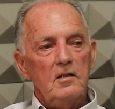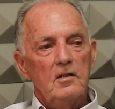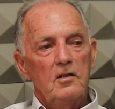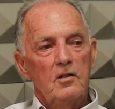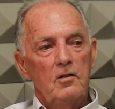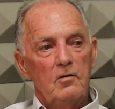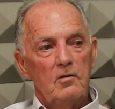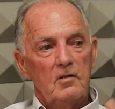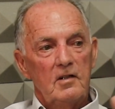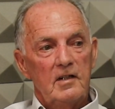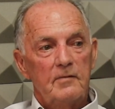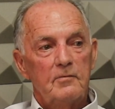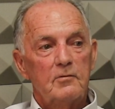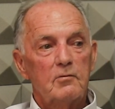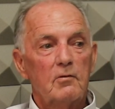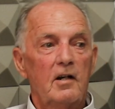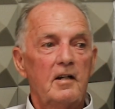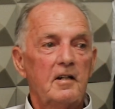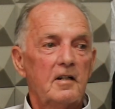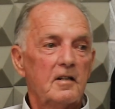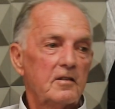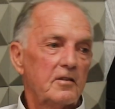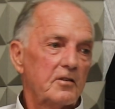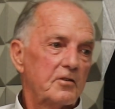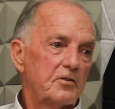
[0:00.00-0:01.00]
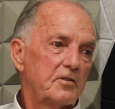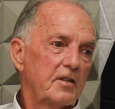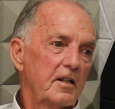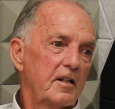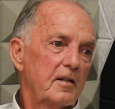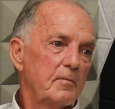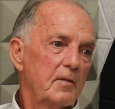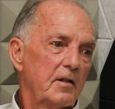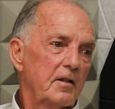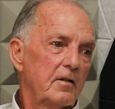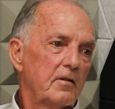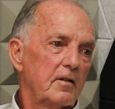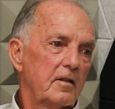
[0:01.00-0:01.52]
who lived right in the
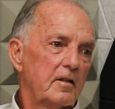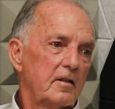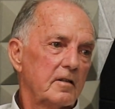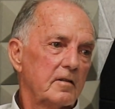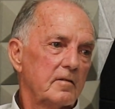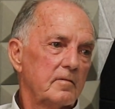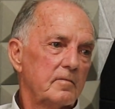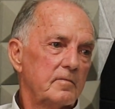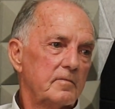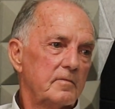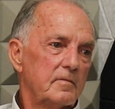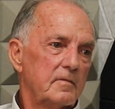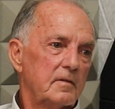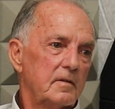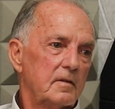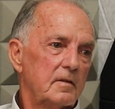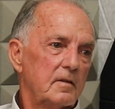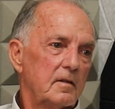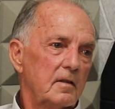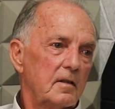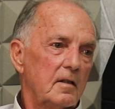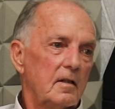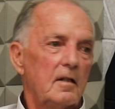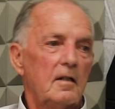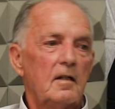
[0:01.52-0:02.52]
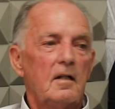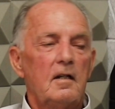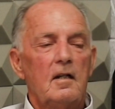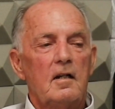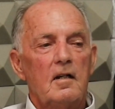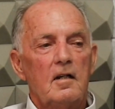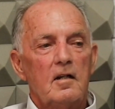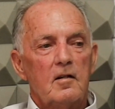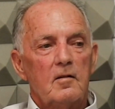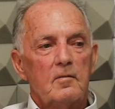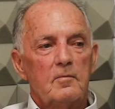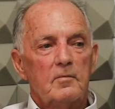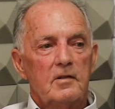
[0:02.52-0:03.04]
same area.
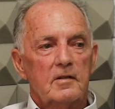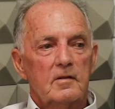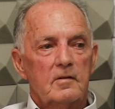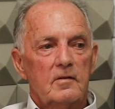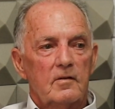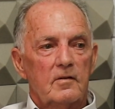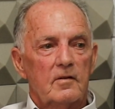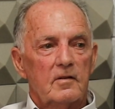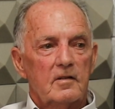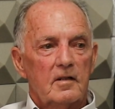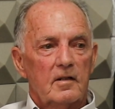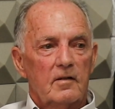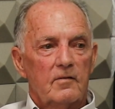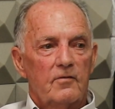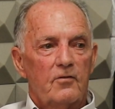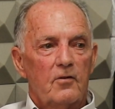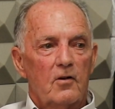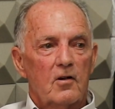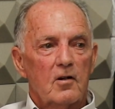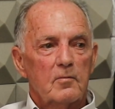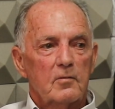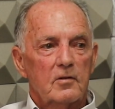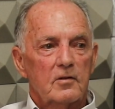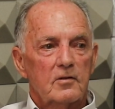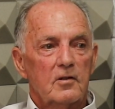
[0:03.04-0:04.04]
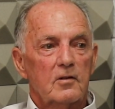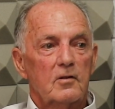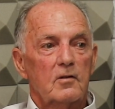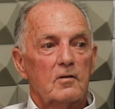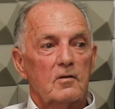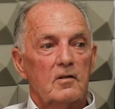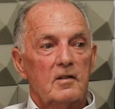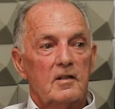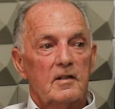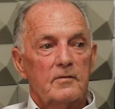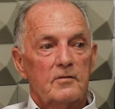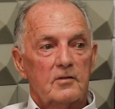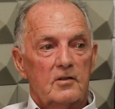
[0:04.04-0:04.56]
But the Farmer girl
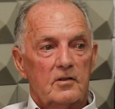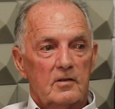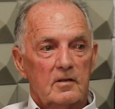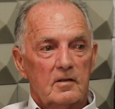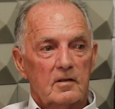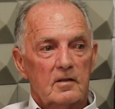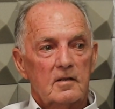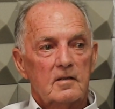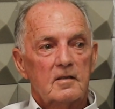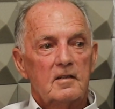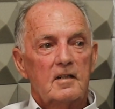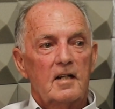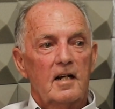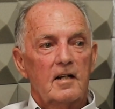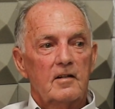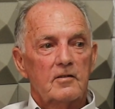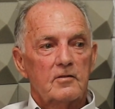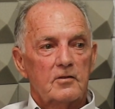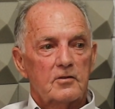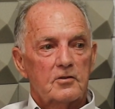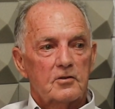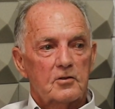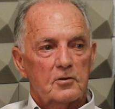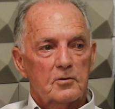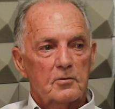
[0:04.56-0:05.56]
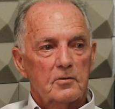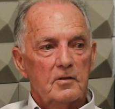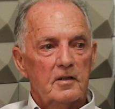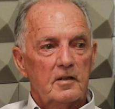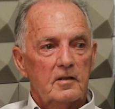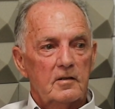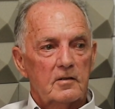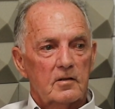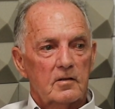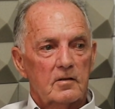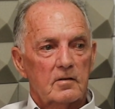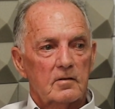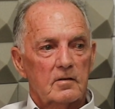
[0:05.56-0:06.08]
lived down the
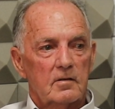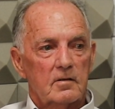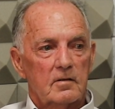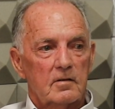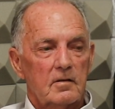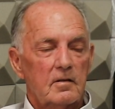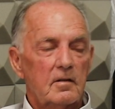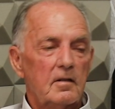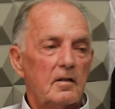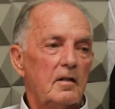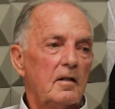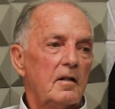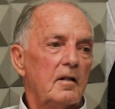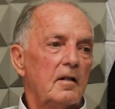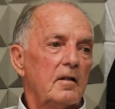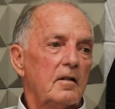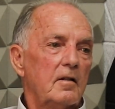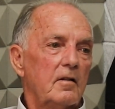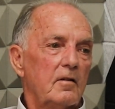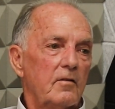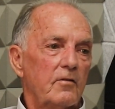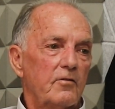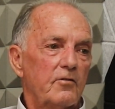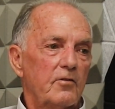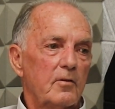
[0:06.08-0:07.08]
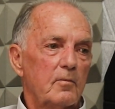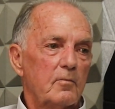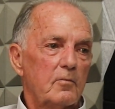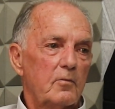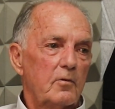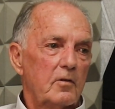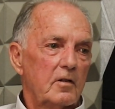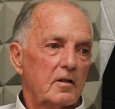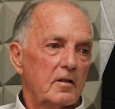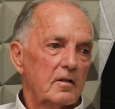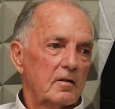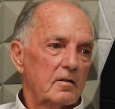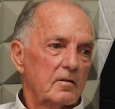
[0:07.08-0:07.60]
street from
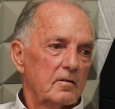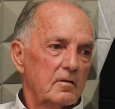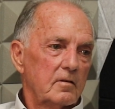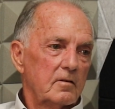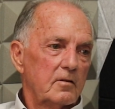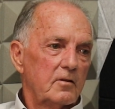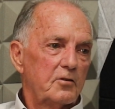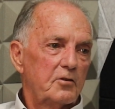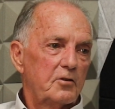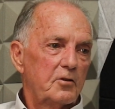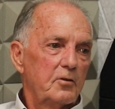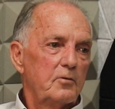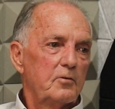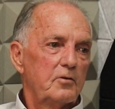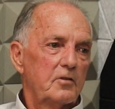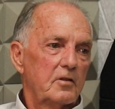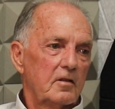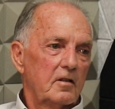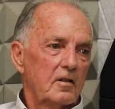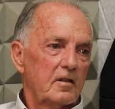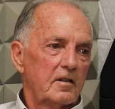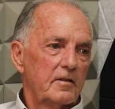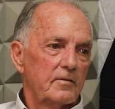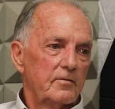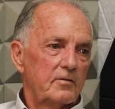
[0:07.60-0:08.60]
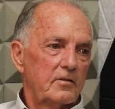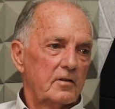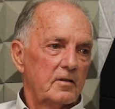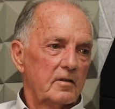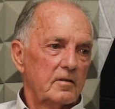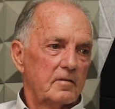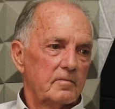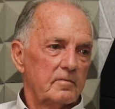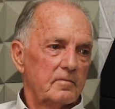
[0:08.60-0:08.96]
where Susan lived.